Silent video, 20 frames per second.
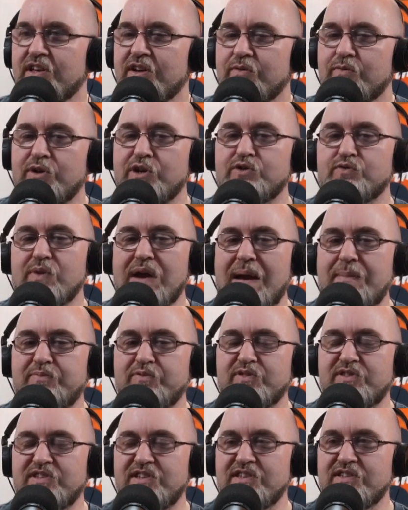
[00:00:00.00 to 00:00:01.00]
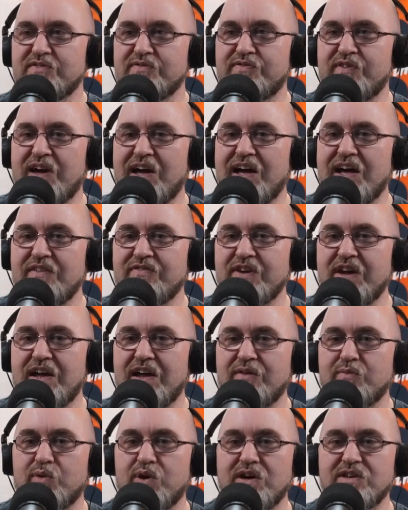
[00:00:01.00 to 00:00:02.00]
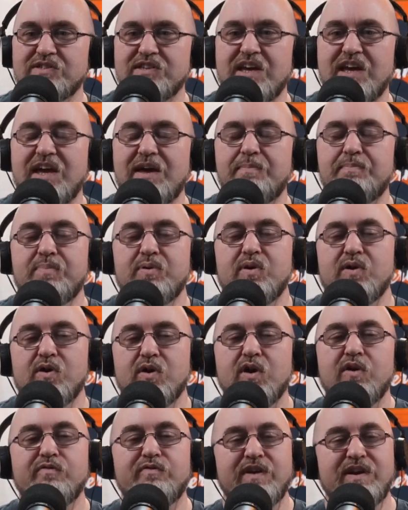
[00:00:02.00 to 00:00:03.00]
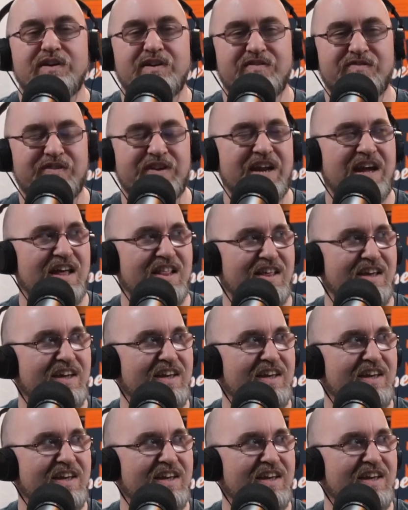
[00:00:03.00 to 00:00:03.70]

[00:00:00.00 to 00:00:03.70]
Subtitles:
which wrapped with season 5 and was a perfect finale.